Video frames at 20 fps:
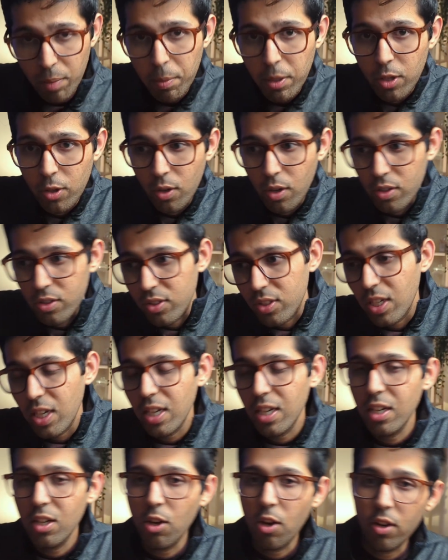that particular
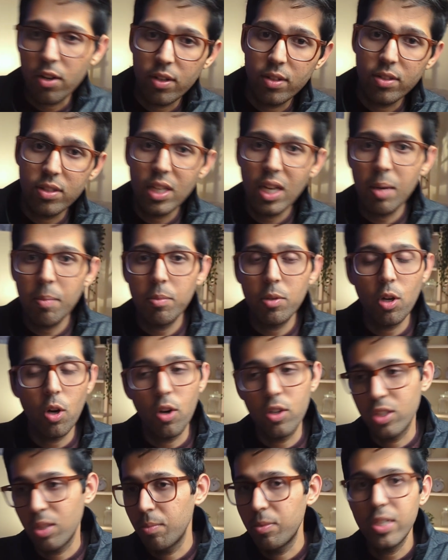skill or concept
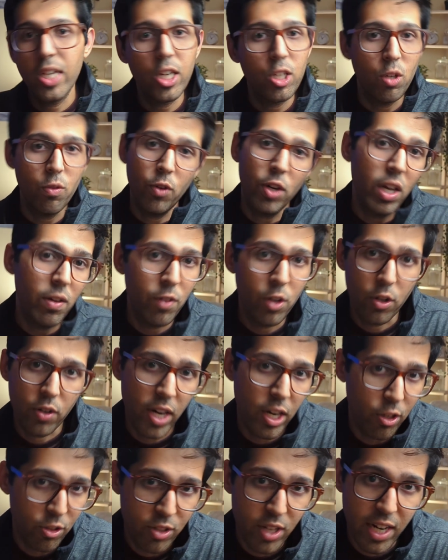or subject or whatever you're
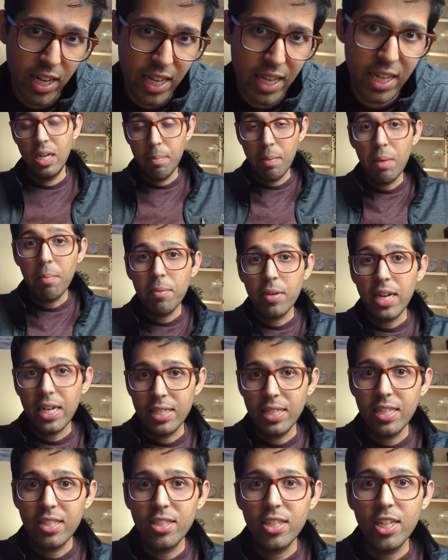trying to study. Remember, at
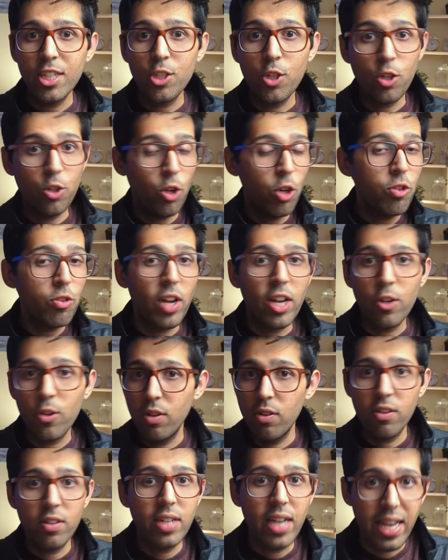this stage, you're not trying to
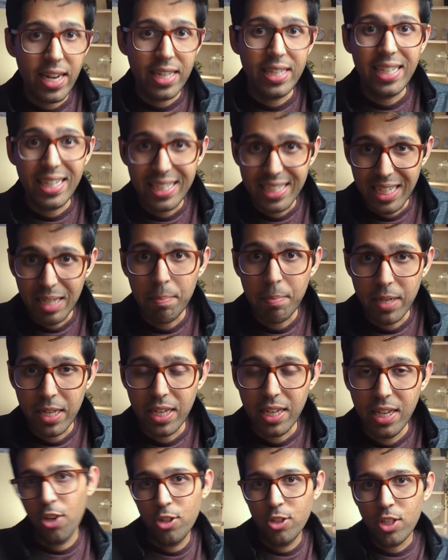learn anything
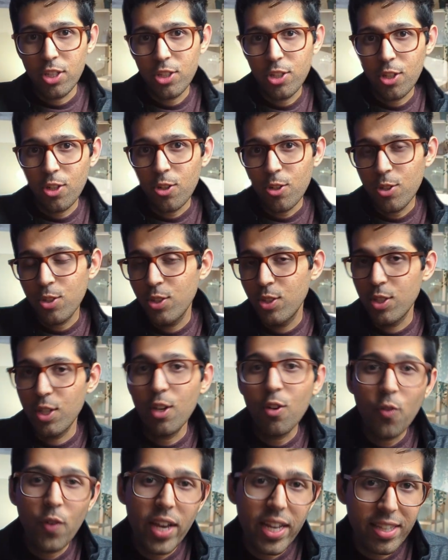deeply. You're just, you know,
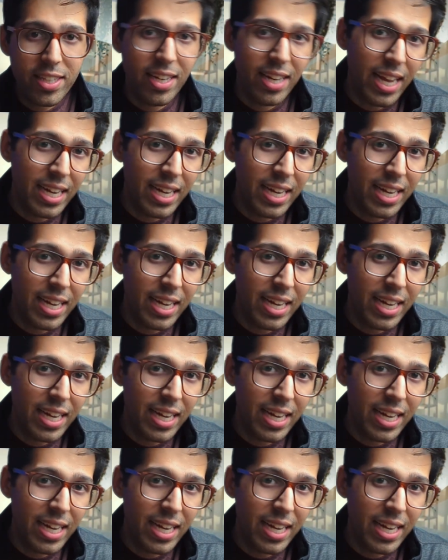surveying the